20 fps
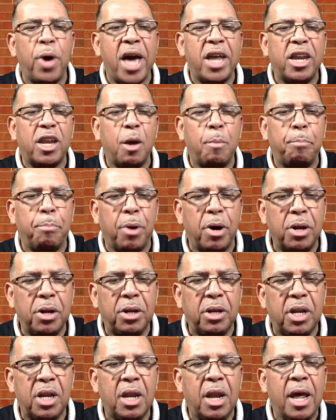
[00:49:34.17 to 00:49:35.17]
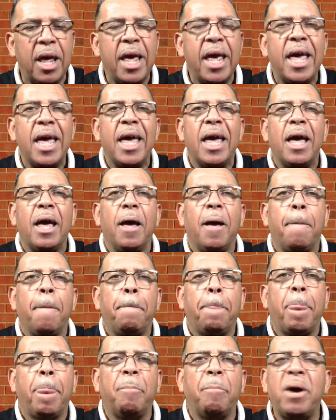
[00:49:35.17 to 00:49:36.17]
and abundant,
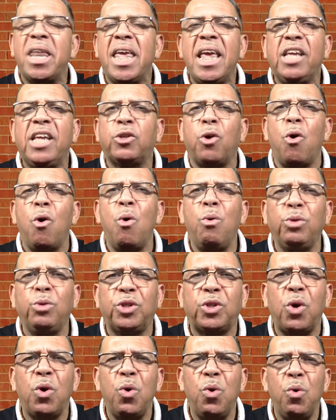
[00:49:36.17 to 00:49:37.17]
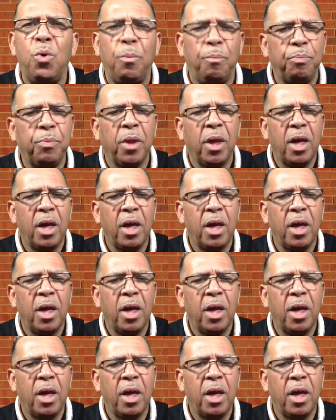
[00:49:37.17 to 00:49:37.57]
but he's also